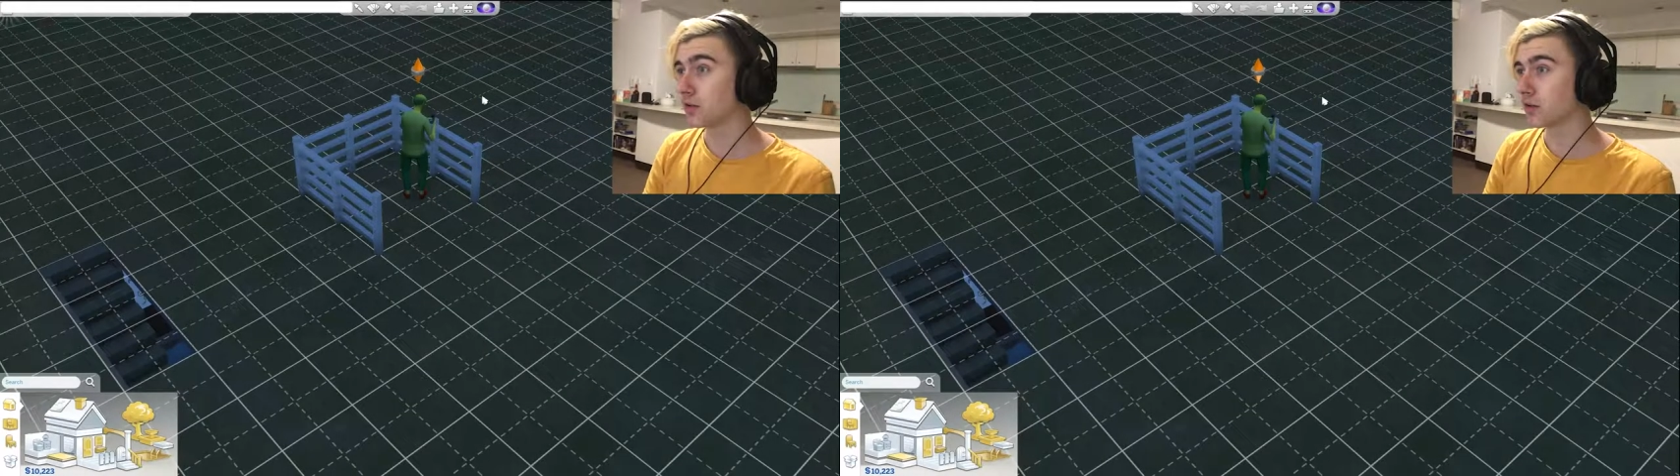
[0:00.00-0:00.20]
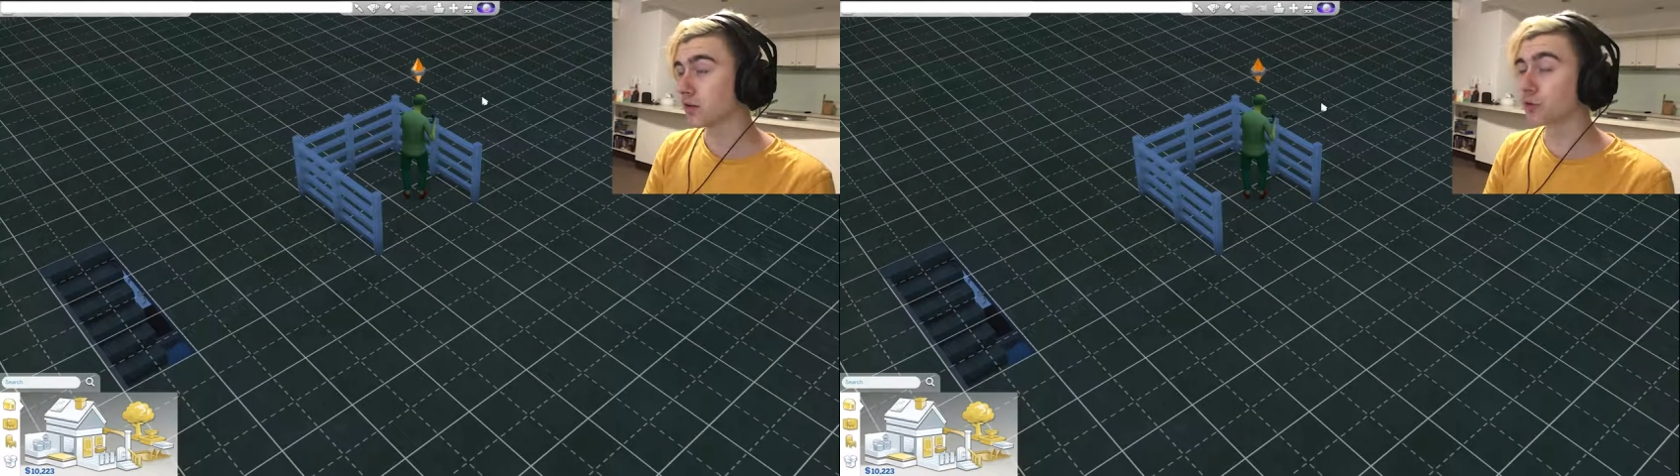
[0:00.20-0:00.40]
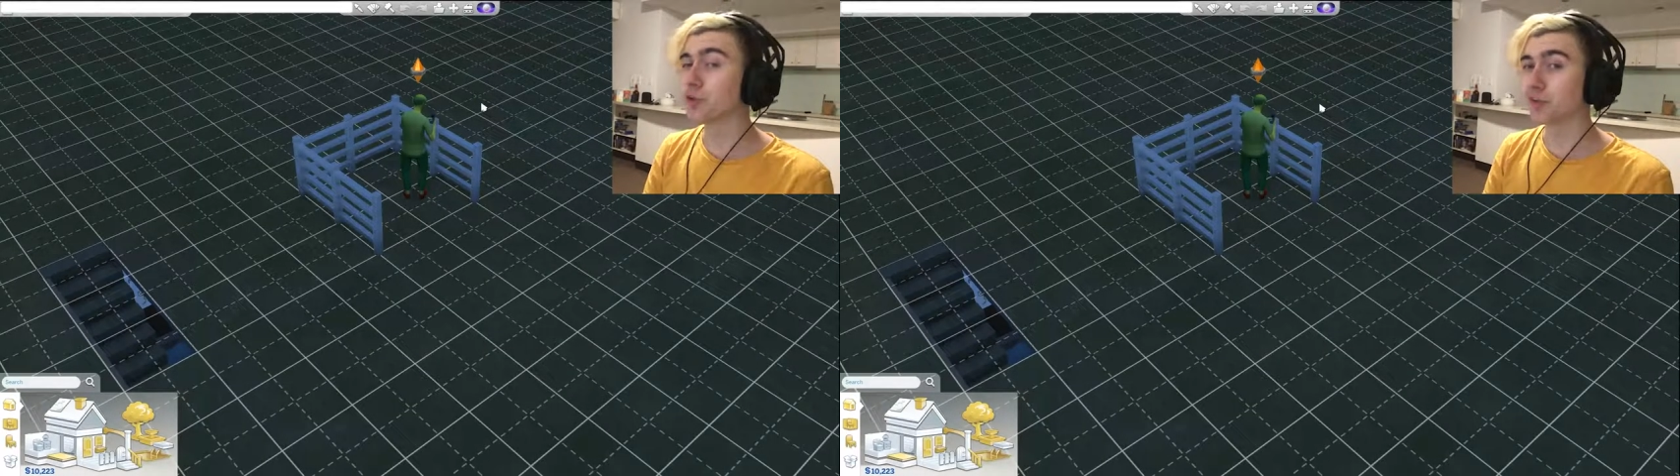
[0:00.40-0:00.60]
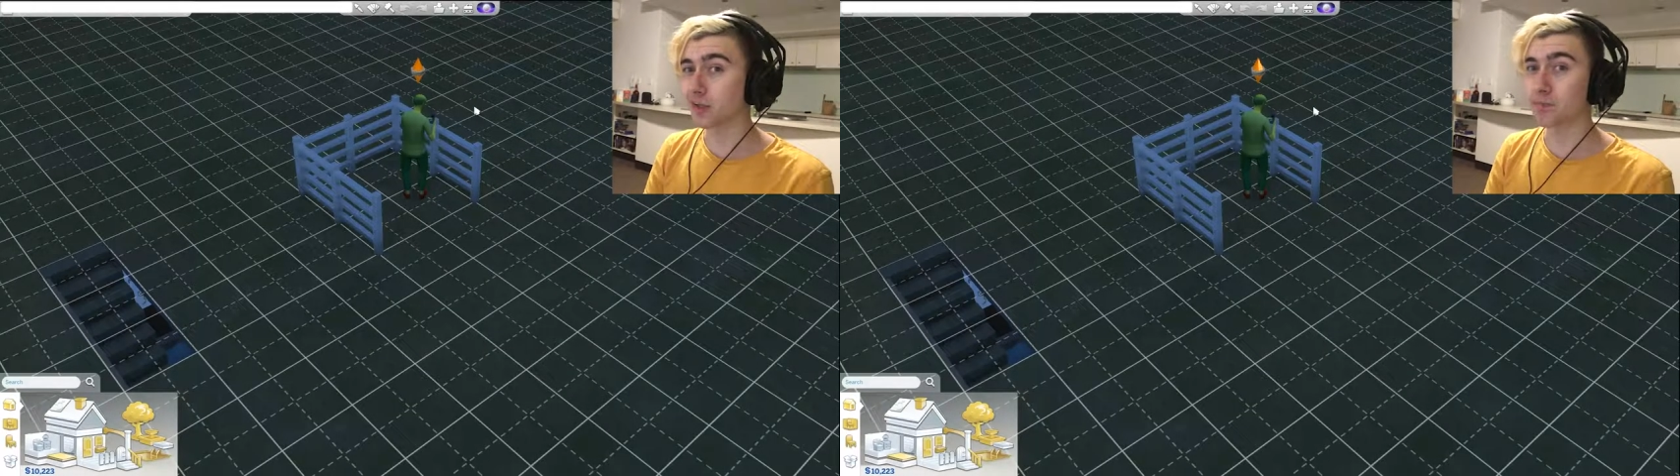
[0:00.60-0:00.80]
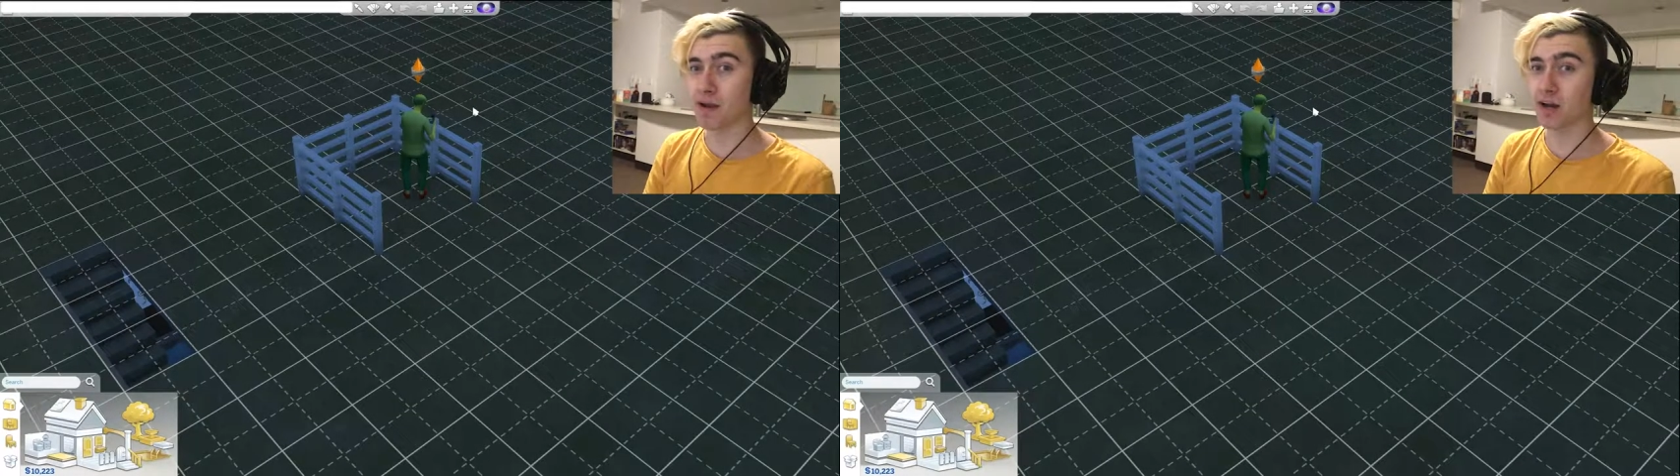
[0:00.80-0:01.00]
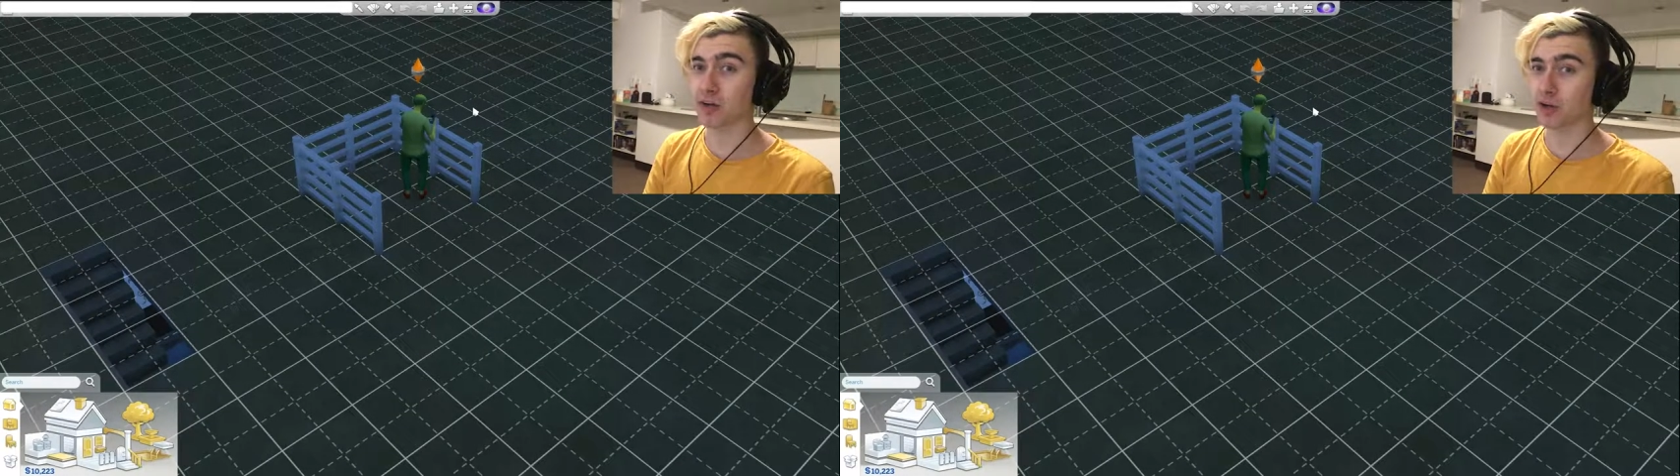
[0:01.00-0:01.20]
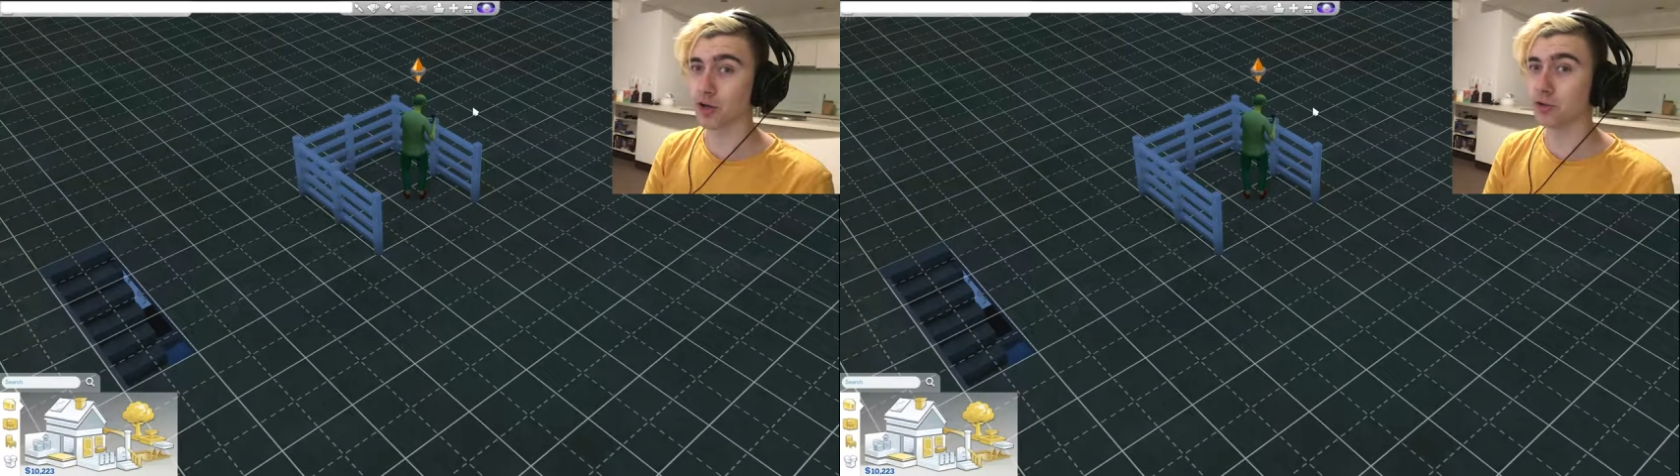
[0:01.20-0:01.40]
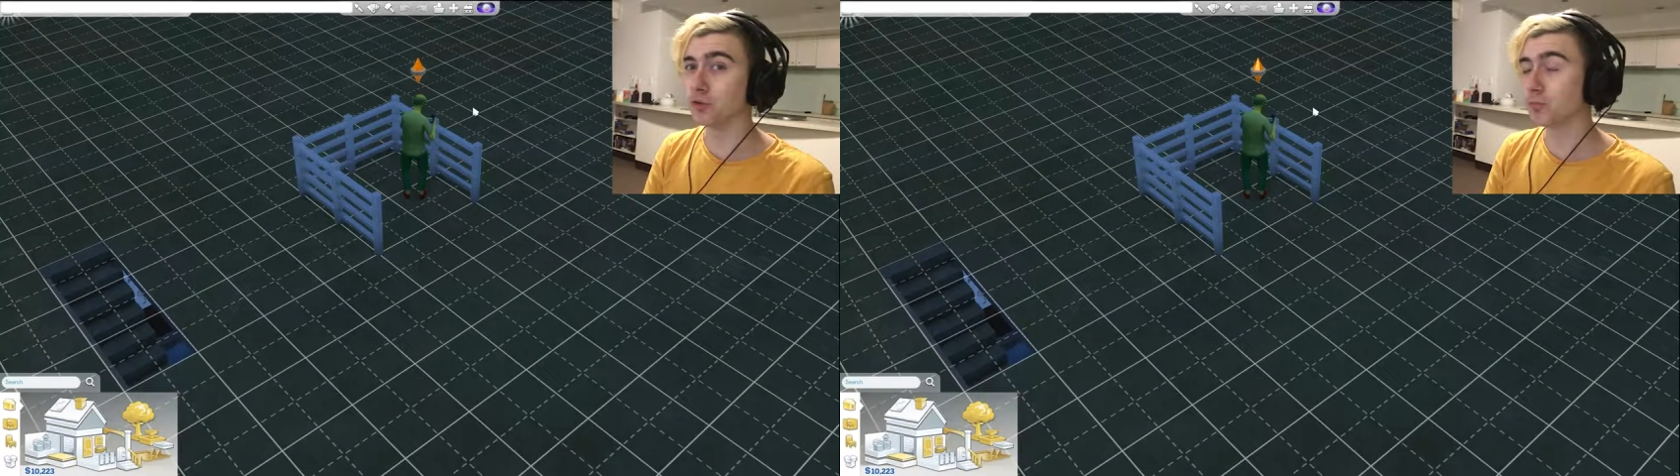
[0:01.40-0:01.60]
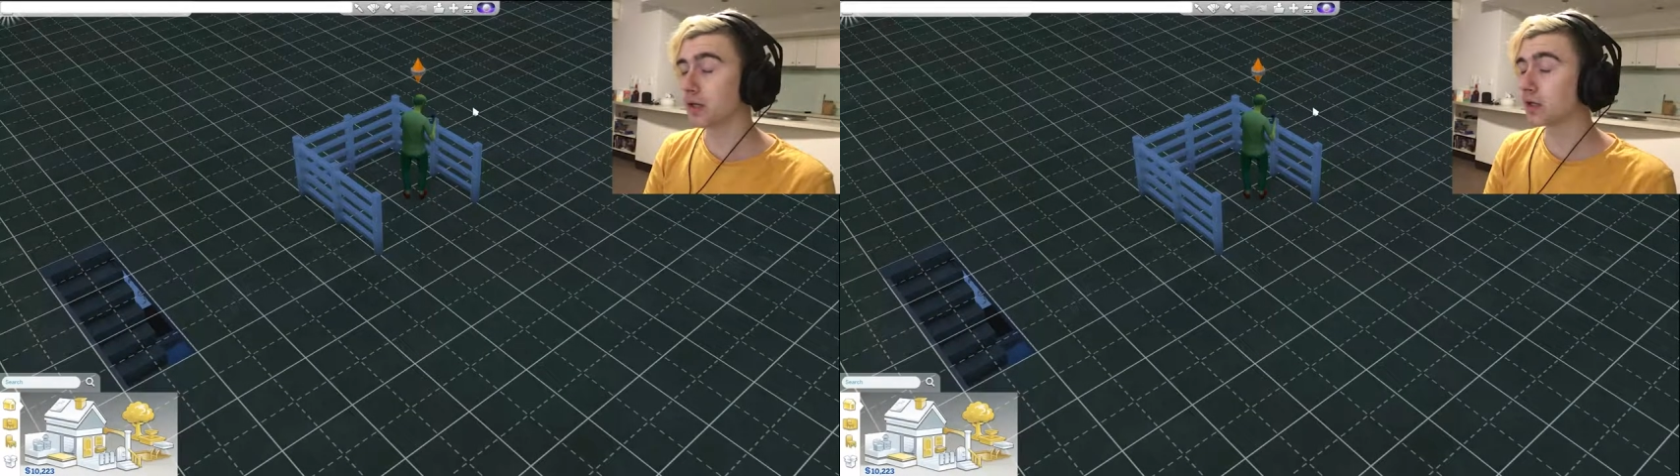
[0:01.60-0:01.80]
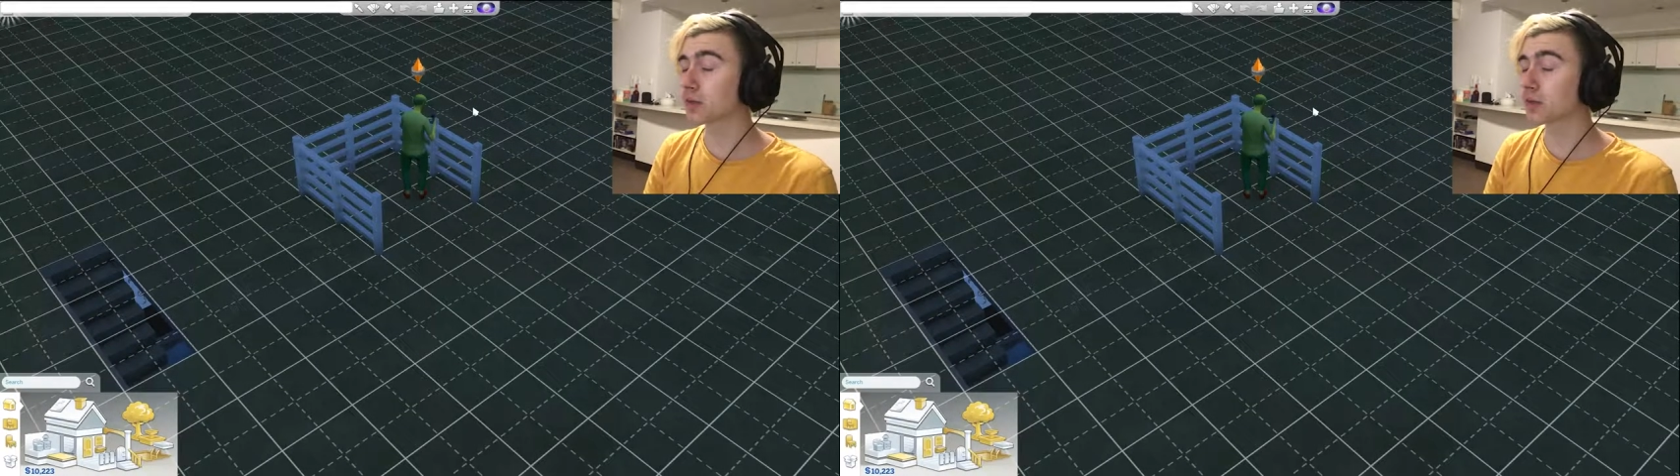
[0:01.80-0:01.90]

through despair and hope,